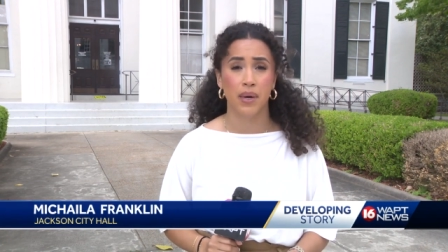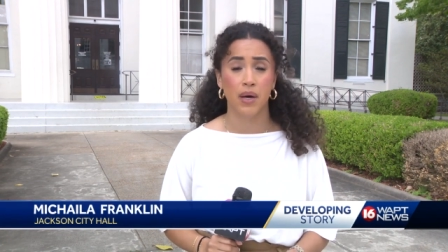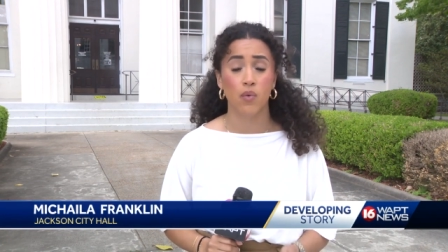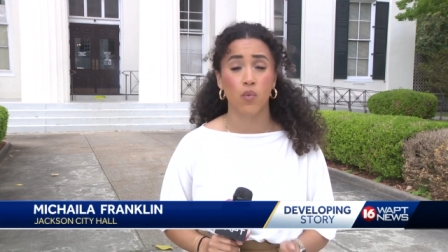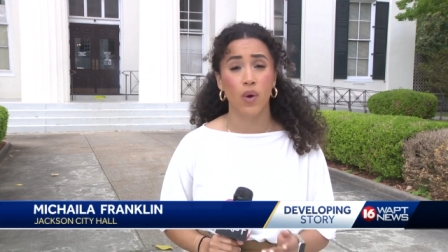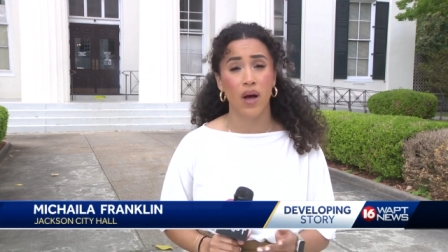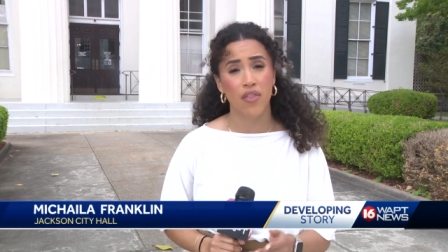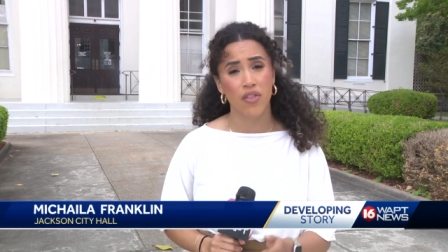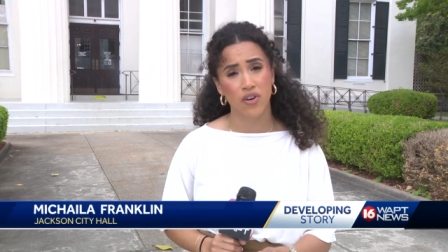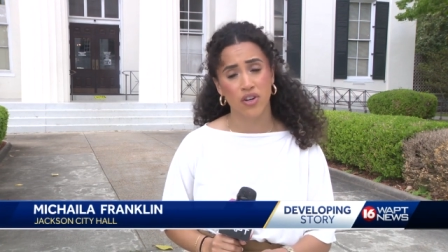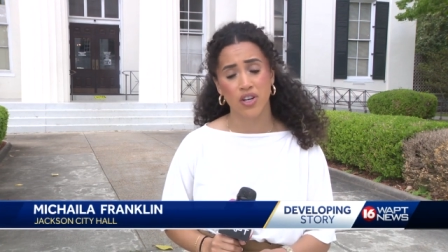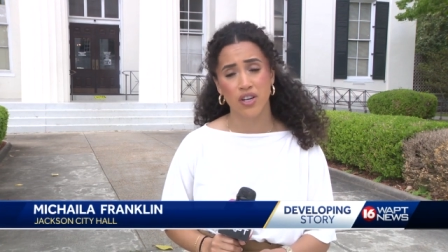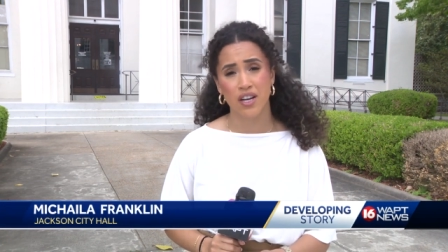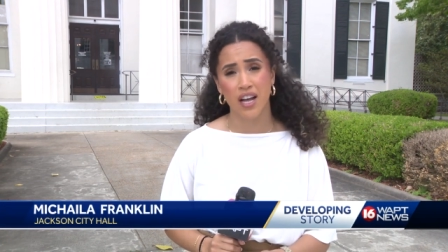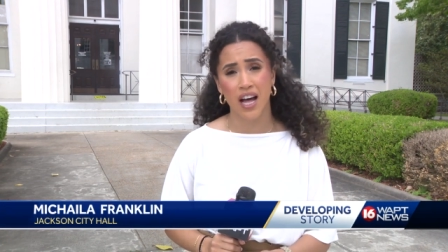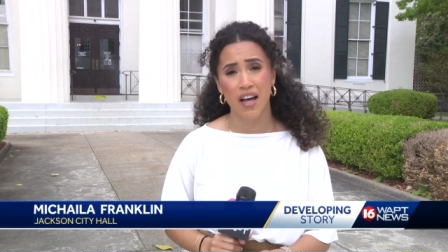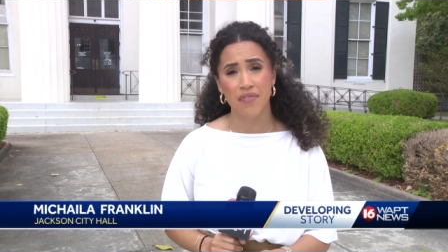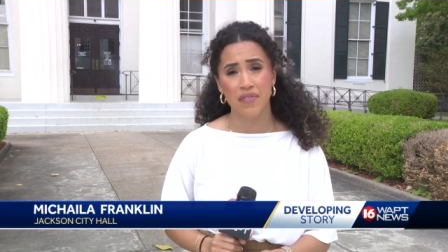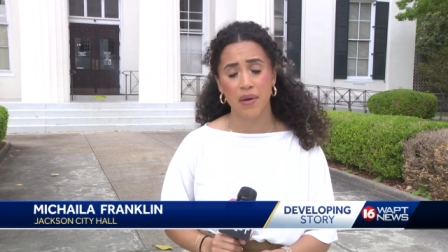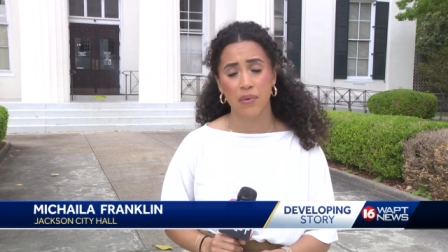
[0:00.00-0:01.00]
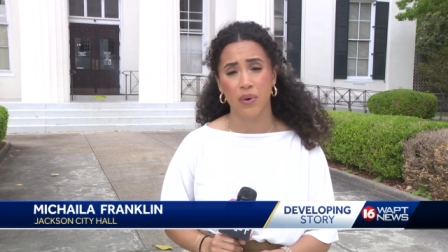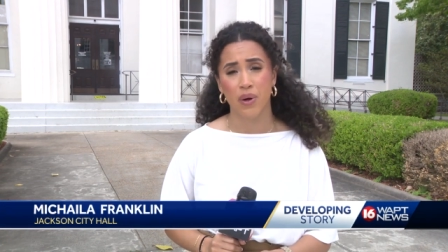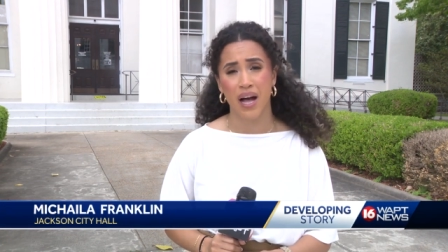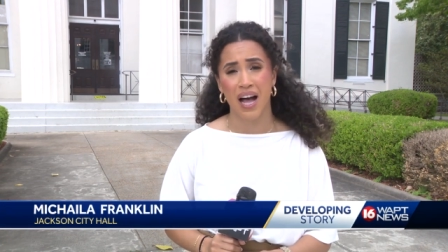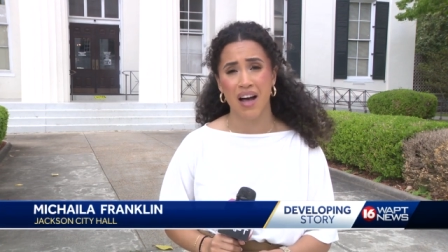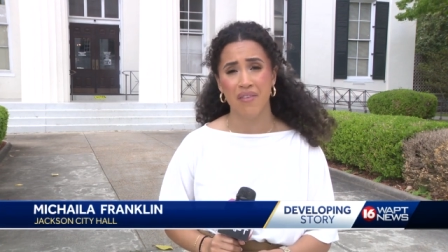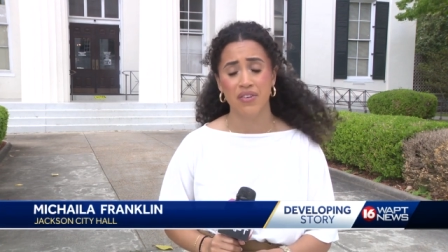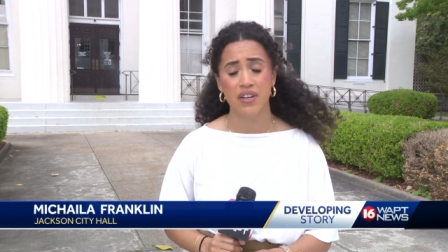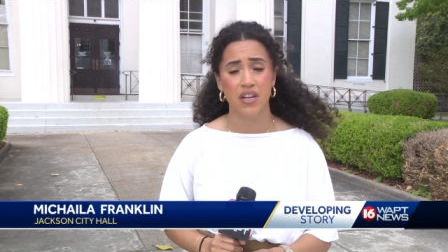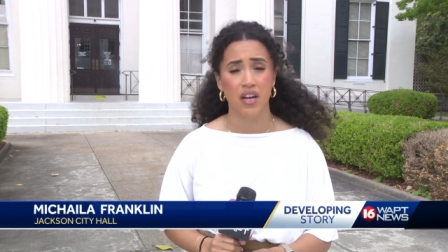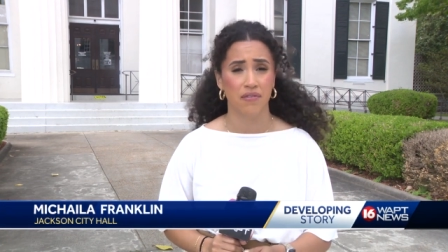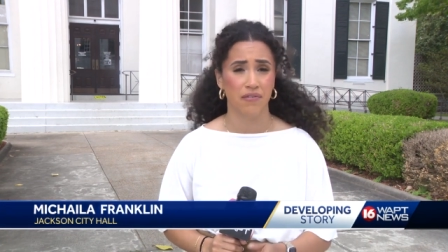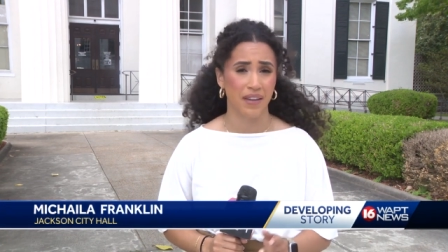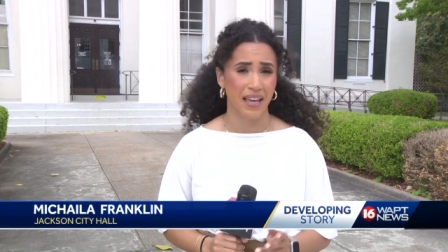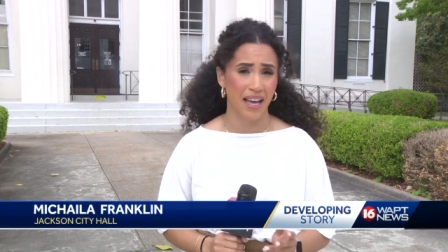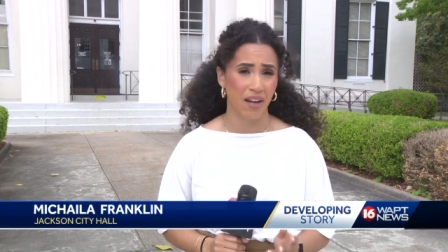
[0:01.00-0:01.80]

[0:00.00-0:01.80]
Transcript: but whether or not they will have enough